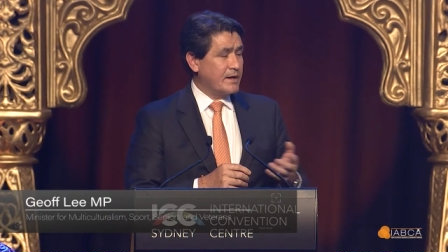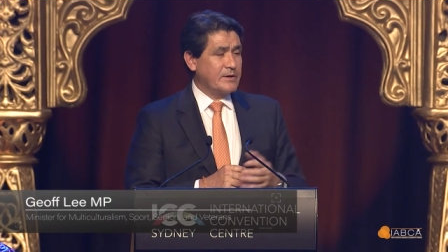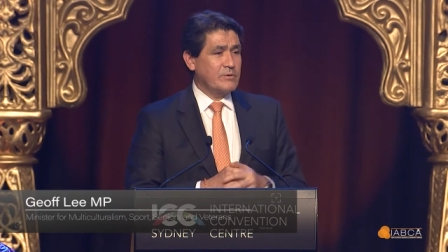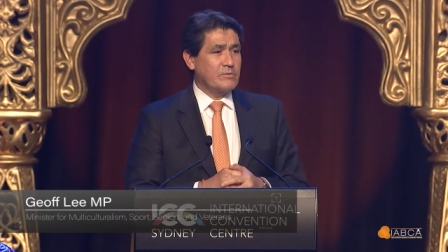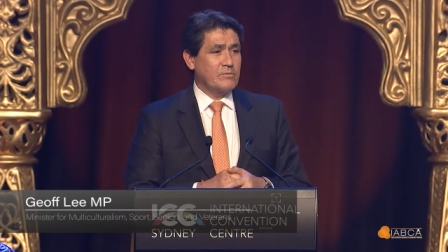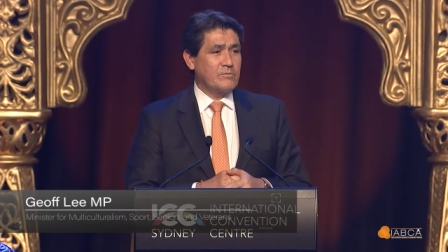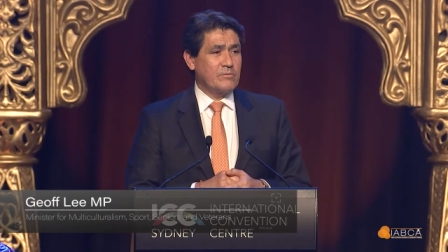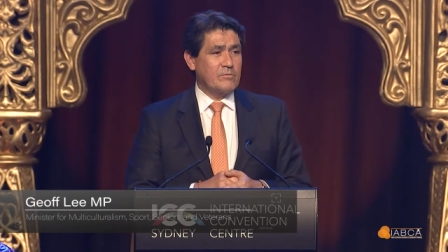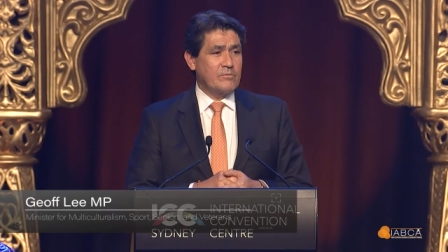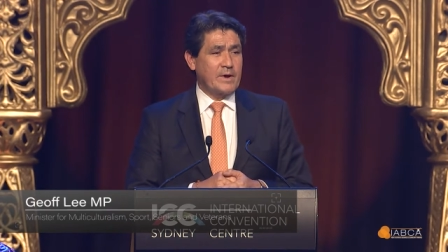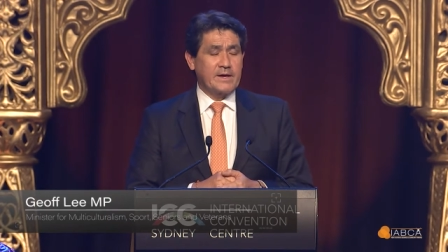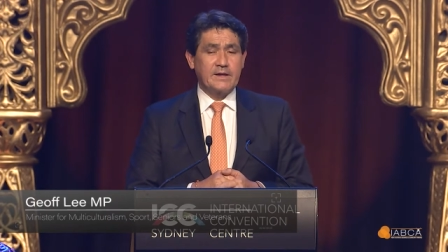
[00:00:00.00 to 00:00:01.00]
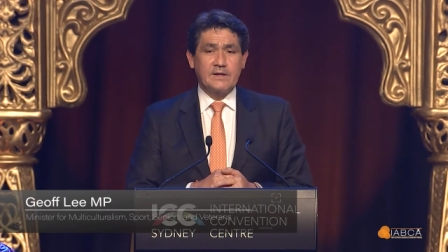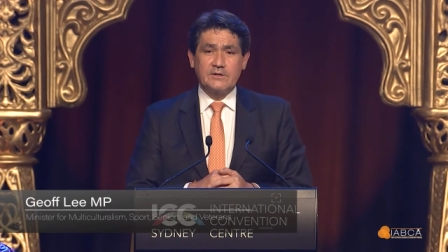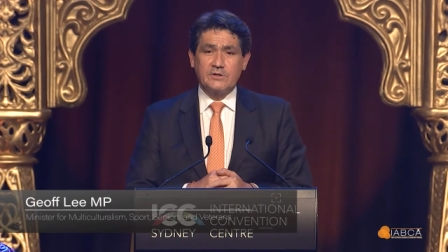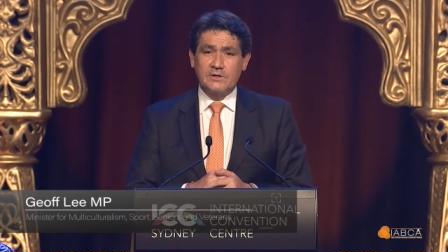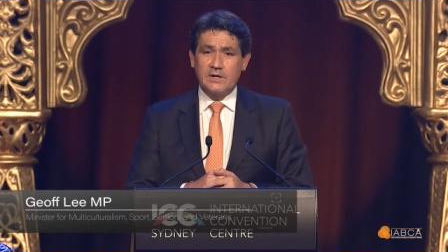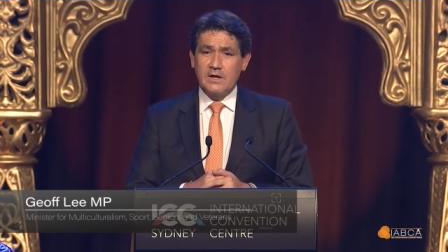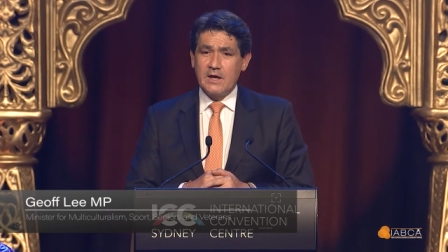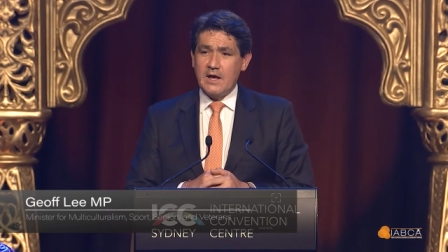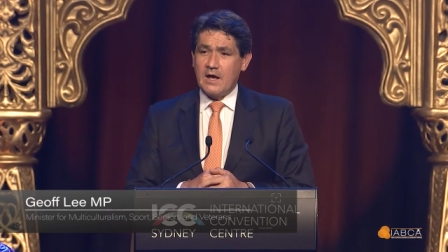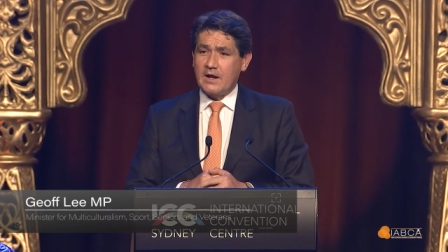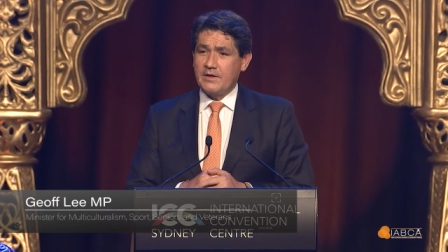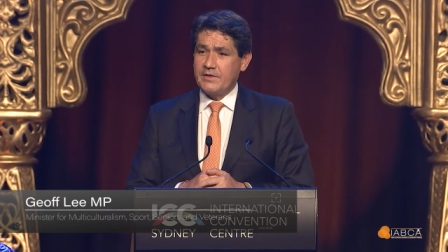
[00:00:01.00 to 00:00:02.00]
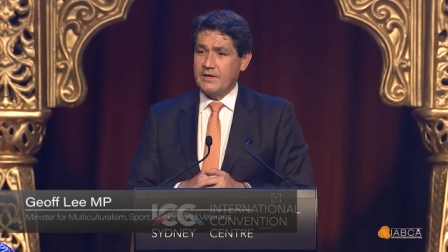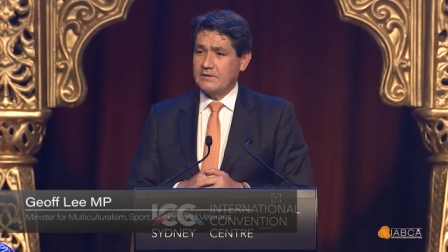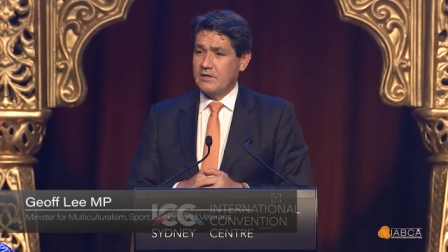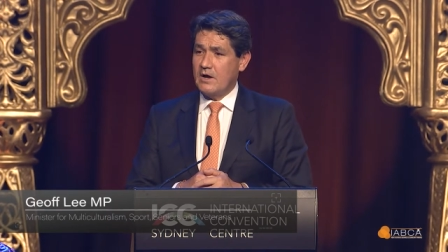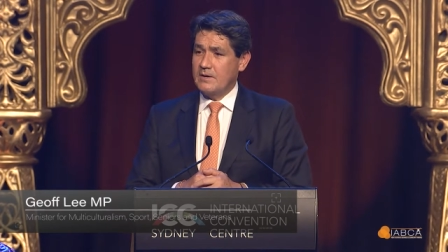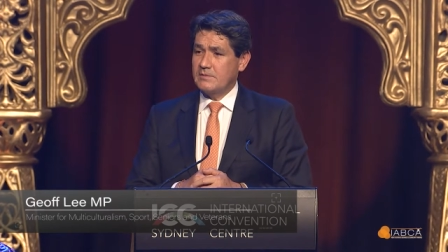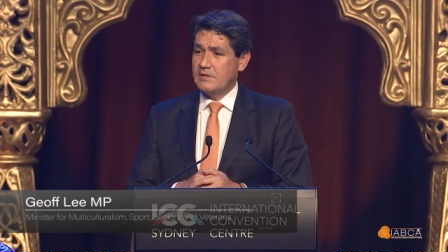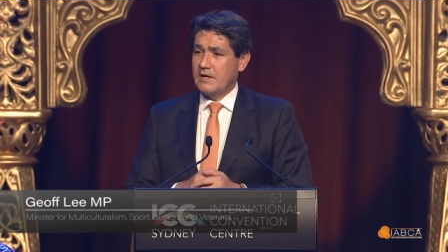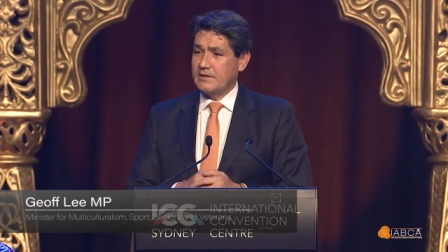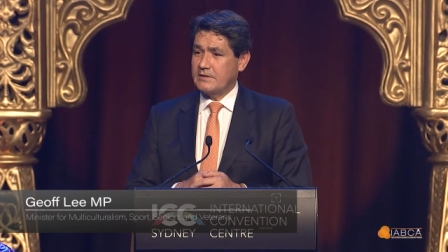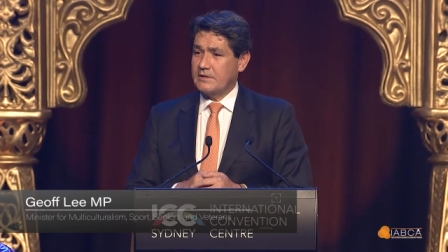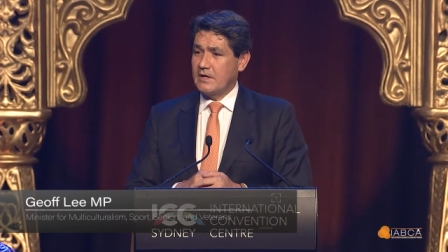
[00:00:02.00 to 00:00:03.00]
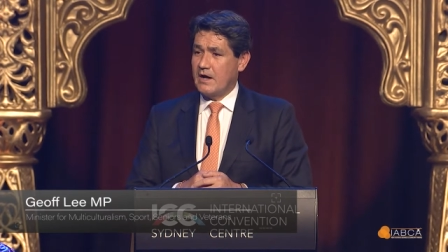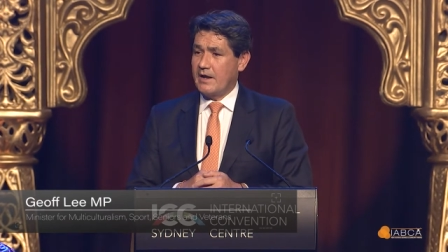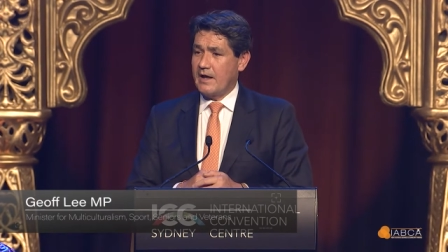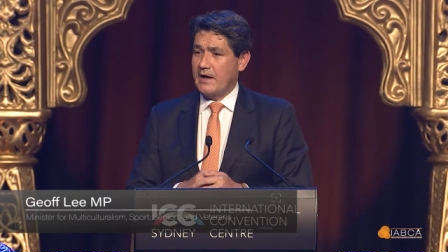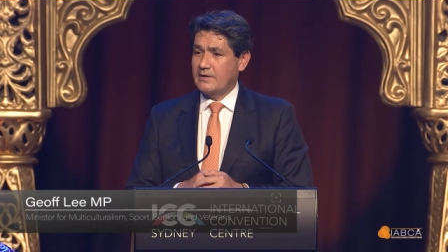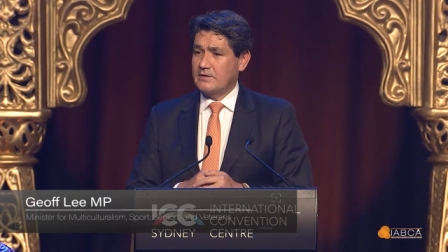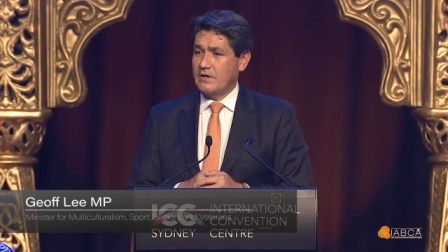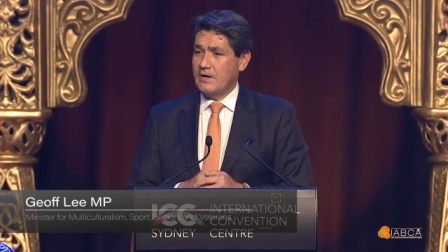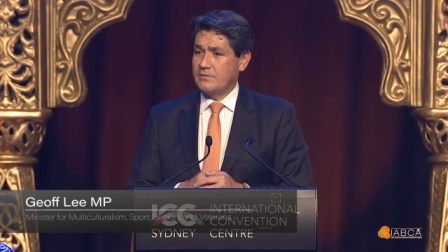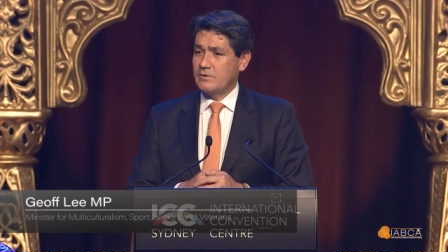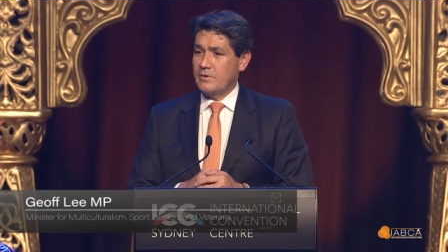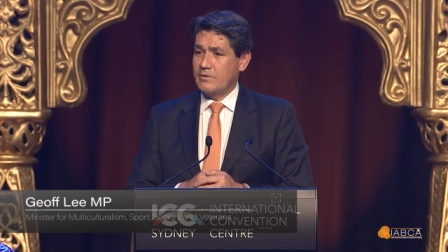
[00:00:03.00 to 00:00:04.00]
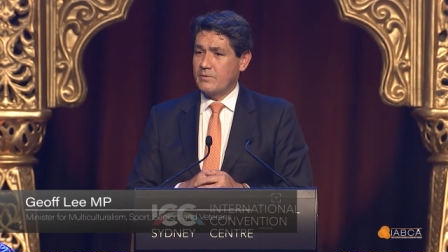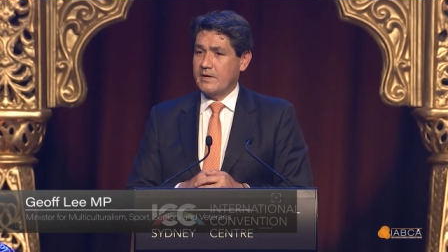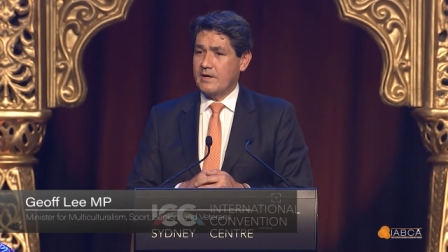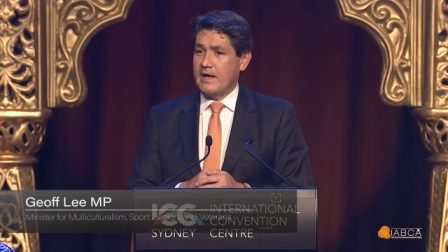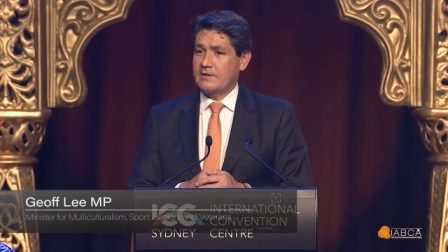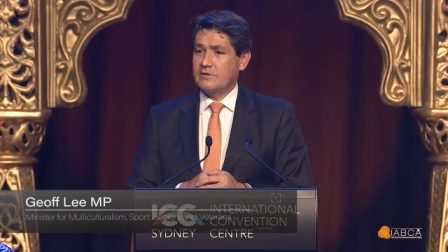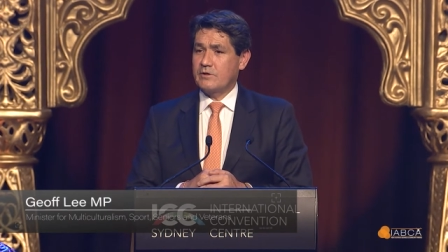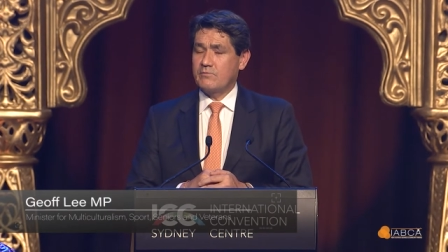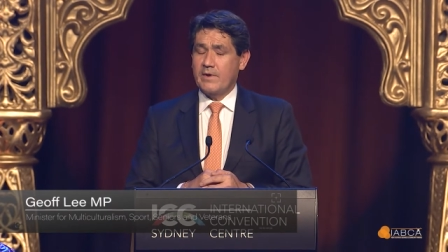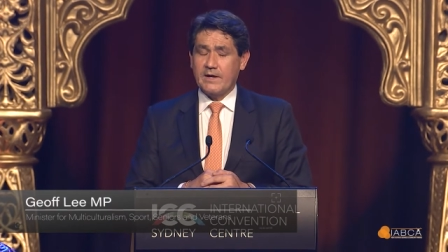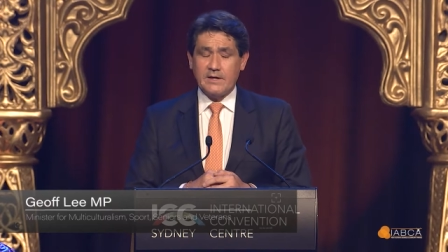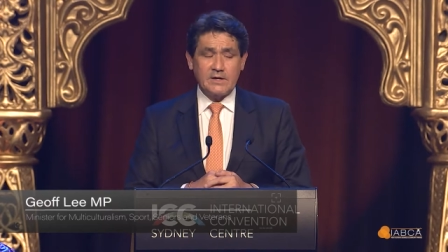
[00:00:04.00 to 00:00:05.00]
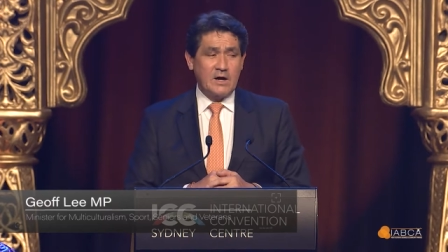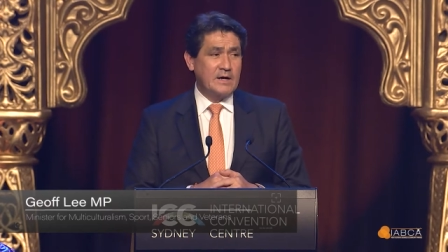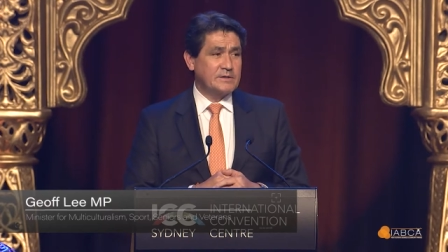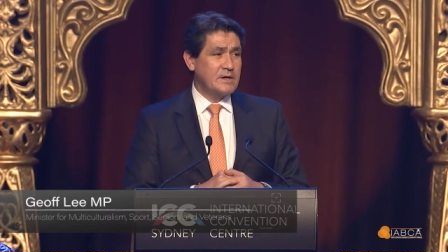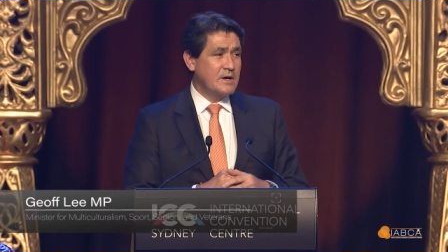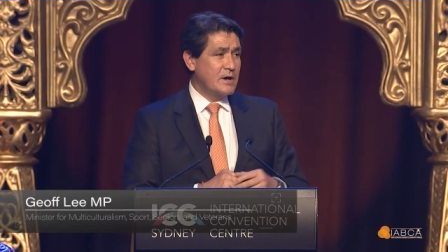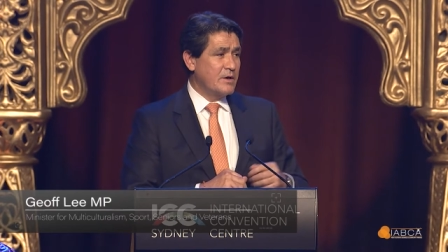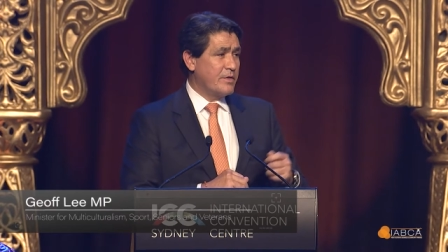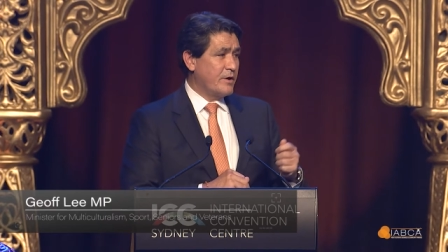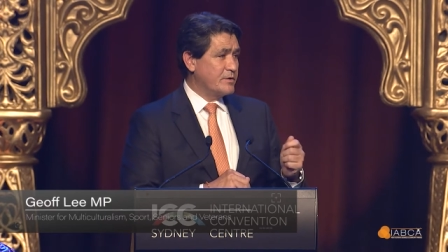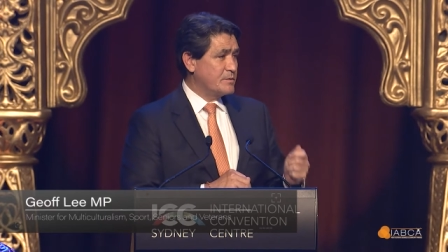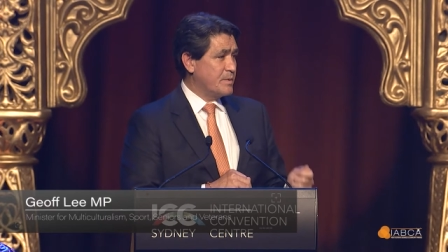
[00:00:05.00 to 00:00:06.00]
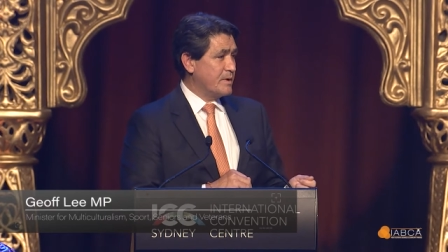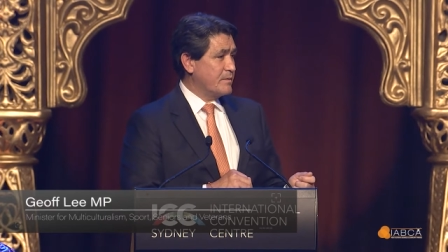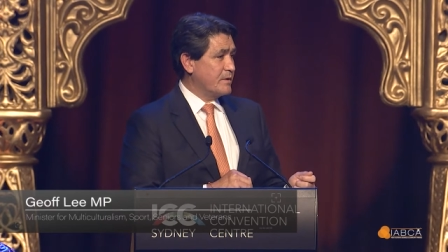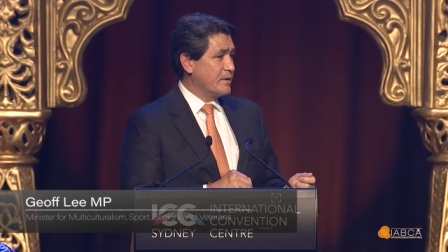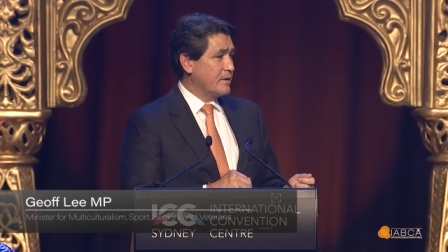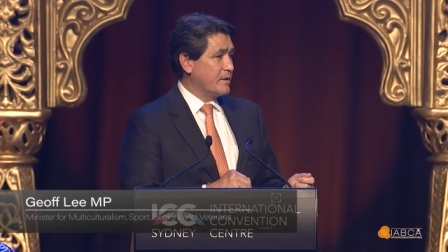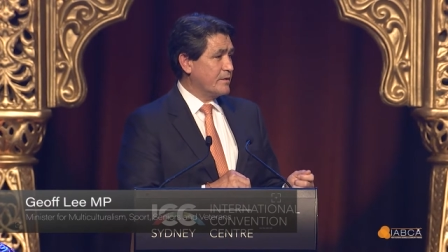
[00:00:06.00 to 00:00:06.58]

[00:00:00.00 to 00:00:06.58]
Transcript: little recognition. And I think times like tonight are times where we can actually recognise those people, that,